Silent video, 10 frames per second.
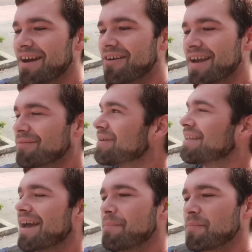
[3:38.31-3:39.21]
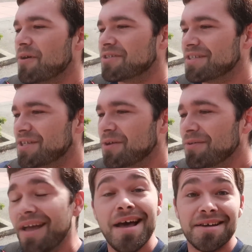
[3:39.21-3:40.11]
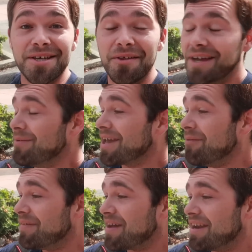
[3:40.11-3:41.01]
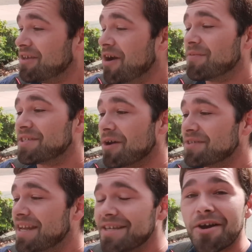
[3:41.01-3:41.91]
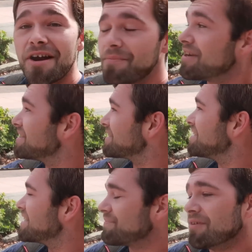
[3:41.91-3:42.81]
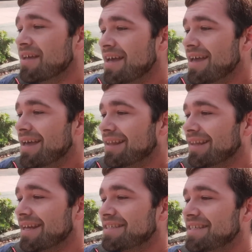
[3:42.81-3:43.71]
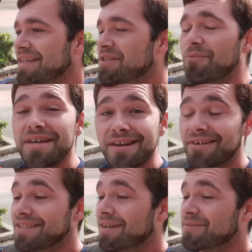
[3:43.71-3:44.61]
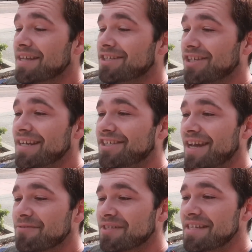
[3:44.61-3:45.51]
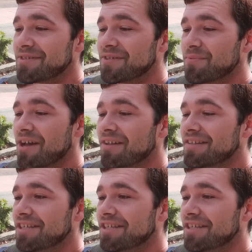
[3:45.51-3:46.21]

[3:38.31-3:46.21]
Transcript: All right, we got the Hyper Potion too. So there we go, we've got a Unova Today's already pretty successful. Let's see, do we get ourselves a Shiny Shadow Sneasel as well?